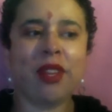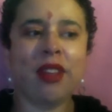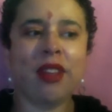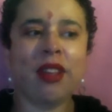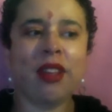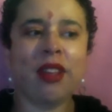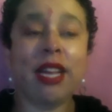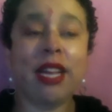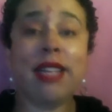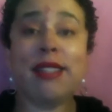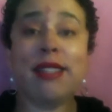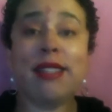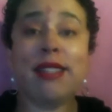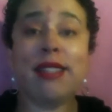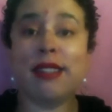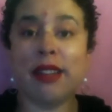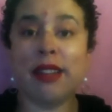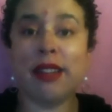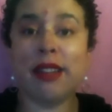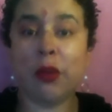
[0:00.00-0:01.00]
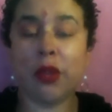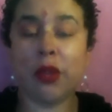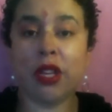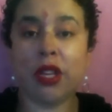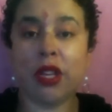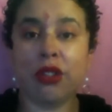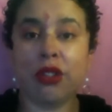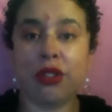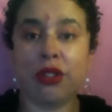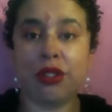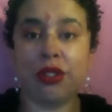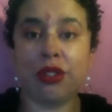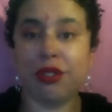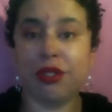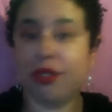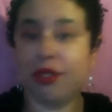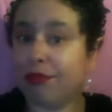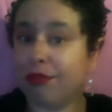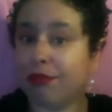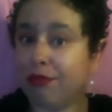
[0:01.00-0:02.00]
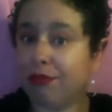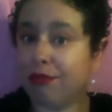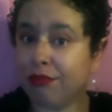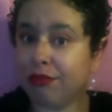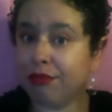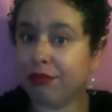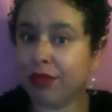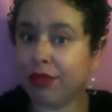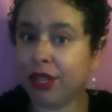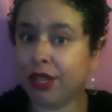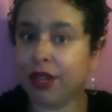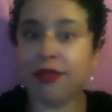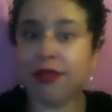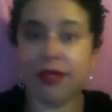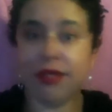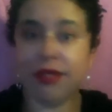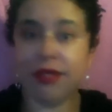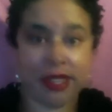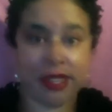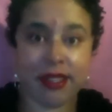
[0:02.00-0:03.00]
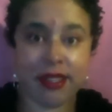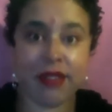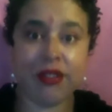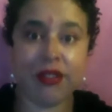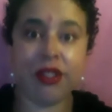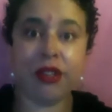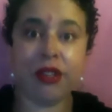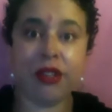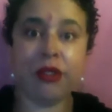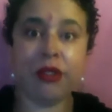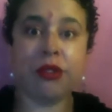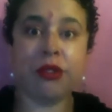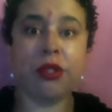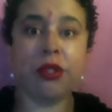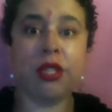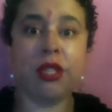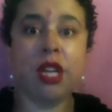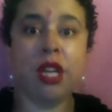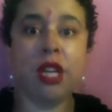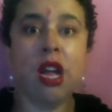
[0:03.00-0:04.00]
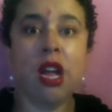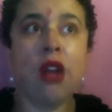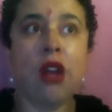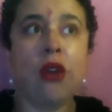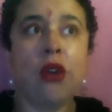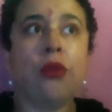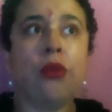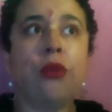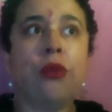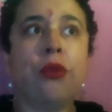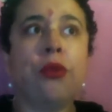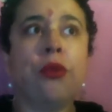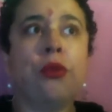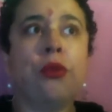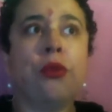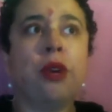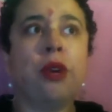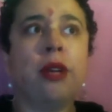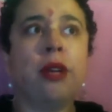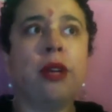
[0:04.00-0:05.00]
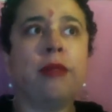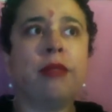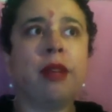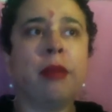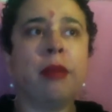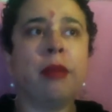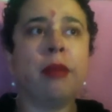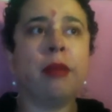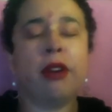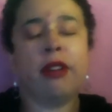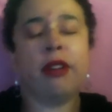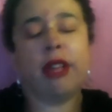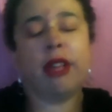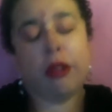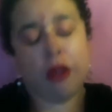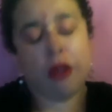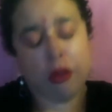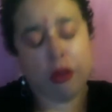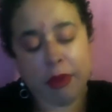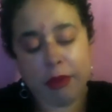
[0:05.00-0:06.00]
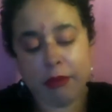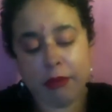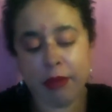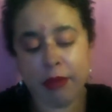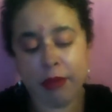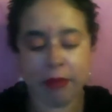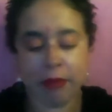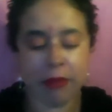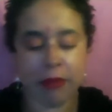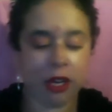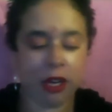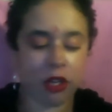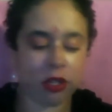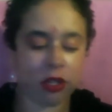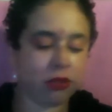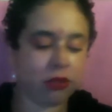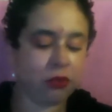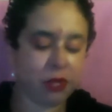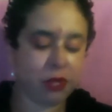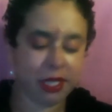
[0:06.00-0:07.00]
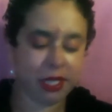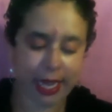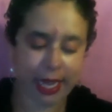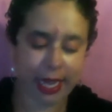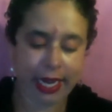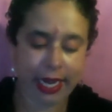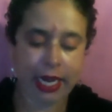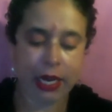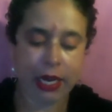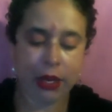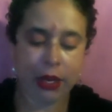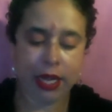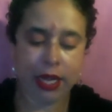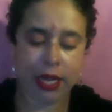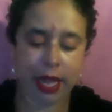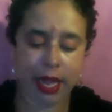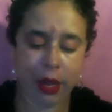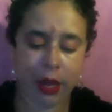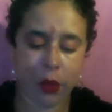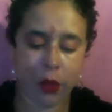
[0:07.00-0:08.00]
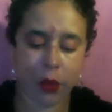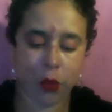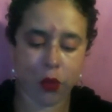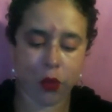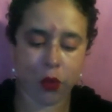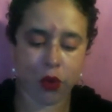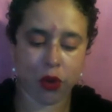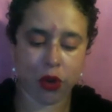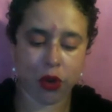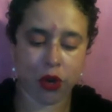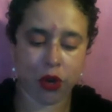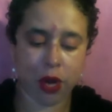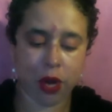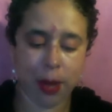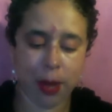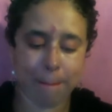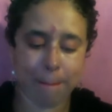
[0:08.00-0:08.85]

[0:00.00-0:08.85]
incident with little girls, 6, 7 years old, who apparently, my girls was saying they were a